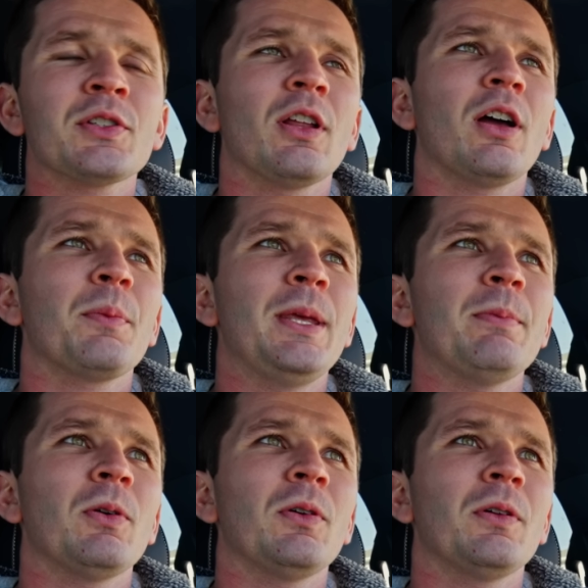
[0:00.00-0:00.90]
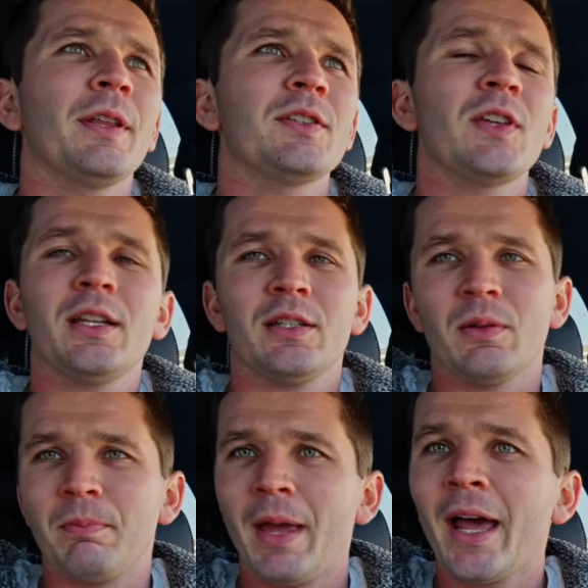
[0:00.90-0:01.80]
a lot of people that say it
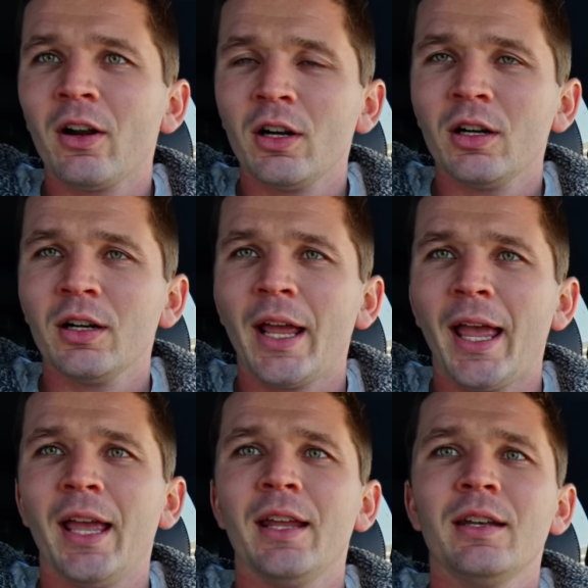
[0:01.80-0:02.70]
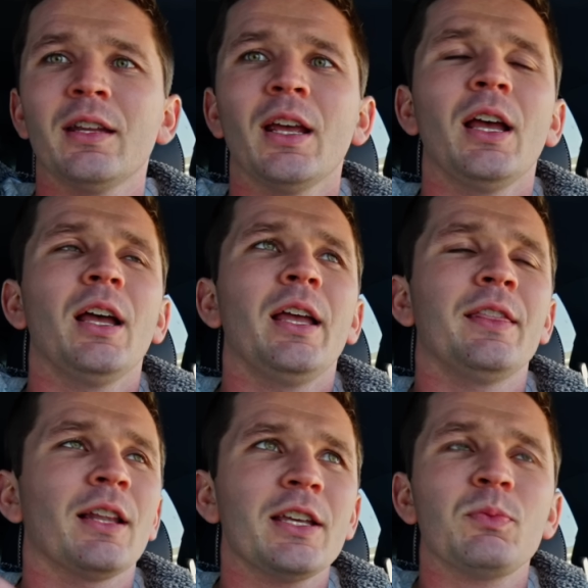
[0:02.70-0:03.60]
doesn't matter, and in
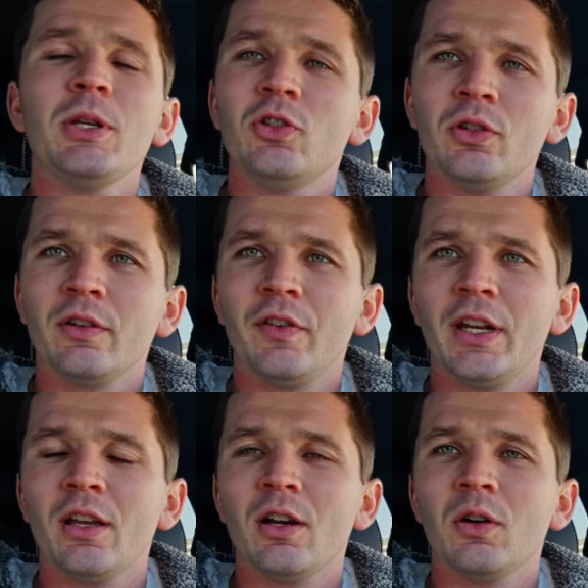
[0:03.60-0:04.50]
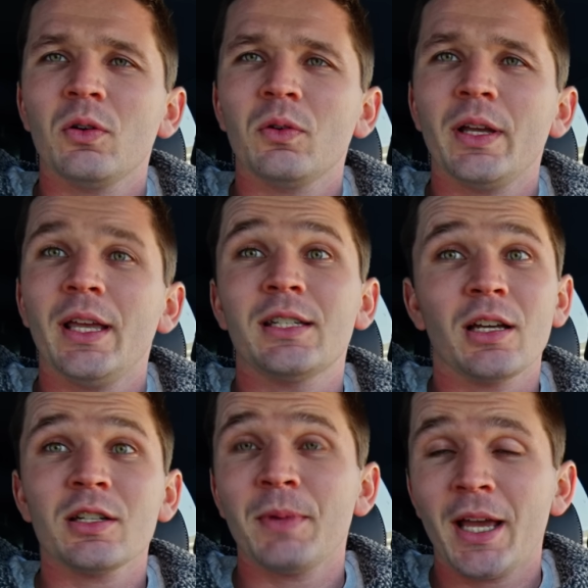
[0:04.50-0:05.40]
the Lakespeed Jr. video, it
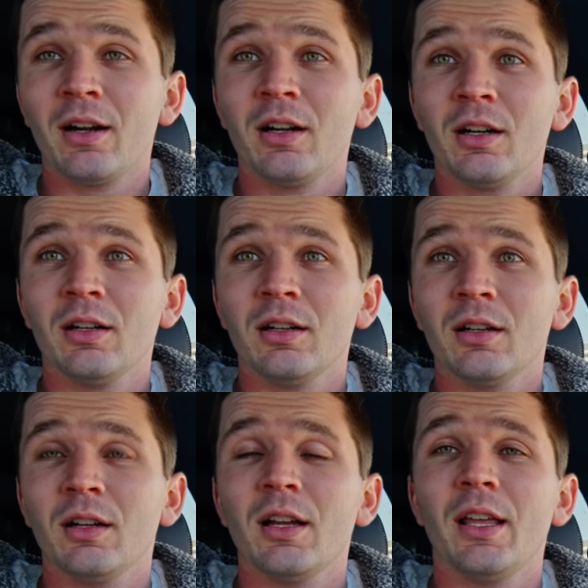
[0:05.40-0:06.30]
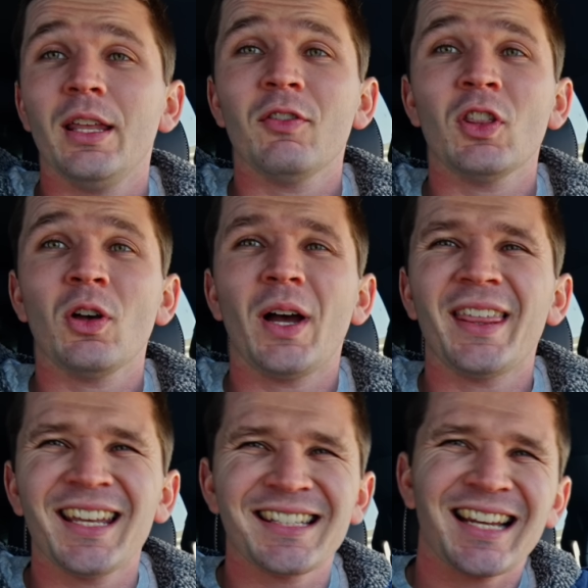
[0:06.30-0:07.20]
does matter, even though I
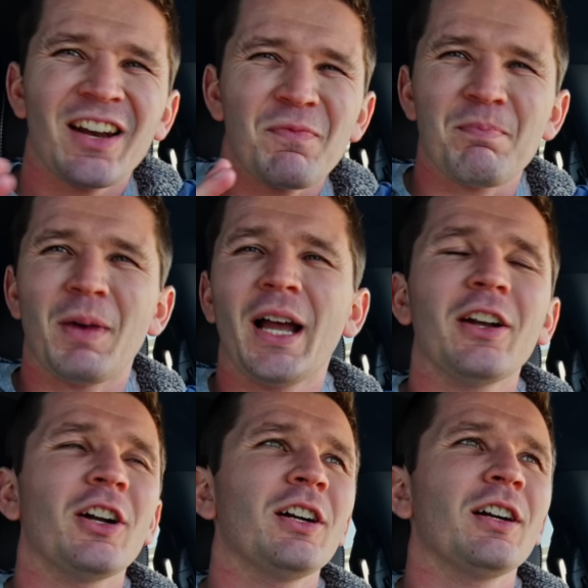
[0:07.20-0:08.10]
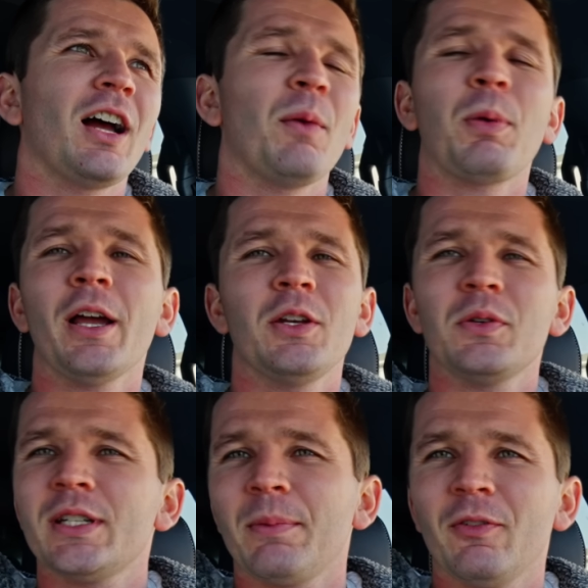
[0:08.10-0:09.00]
think it's kind of minor. I'll probably do
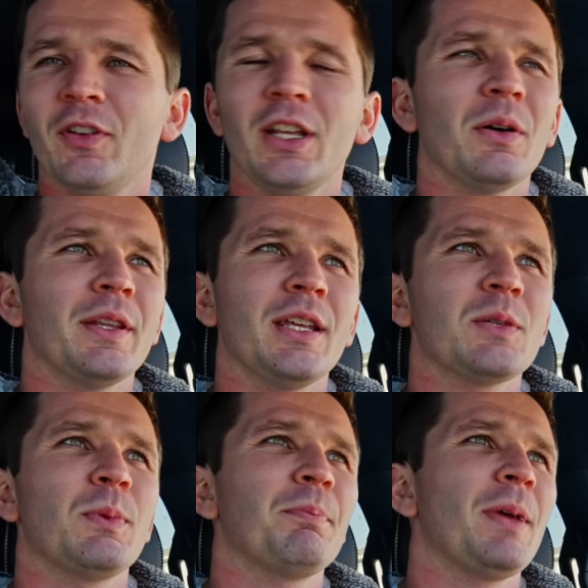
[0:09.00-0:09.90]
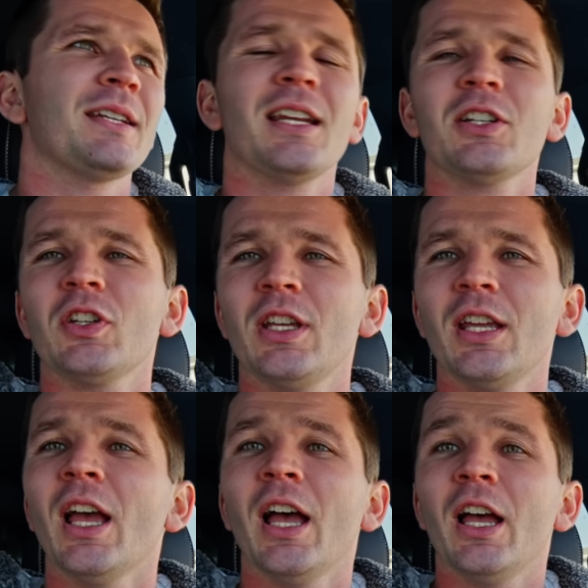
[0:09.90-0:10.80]
a separate video on this, but
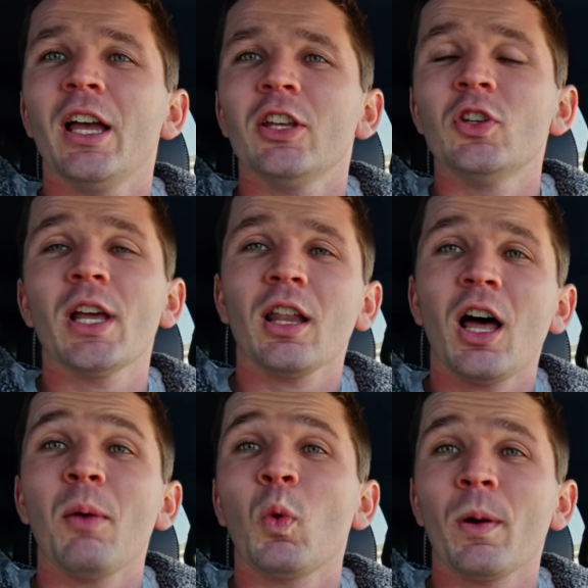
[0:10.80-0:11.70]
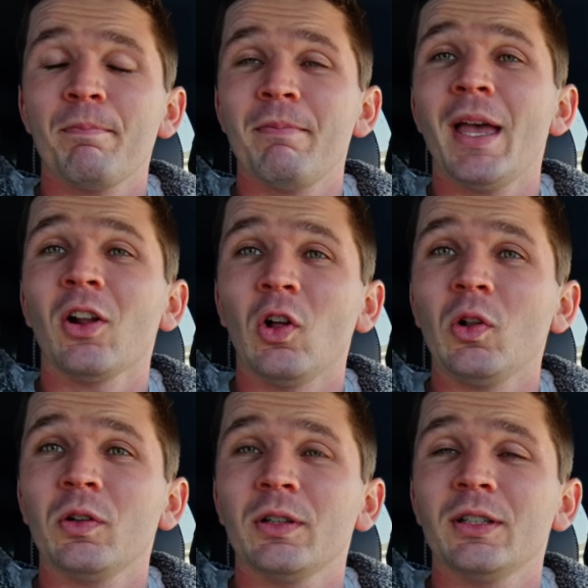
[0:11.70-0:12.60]
essentially you get a lot more metal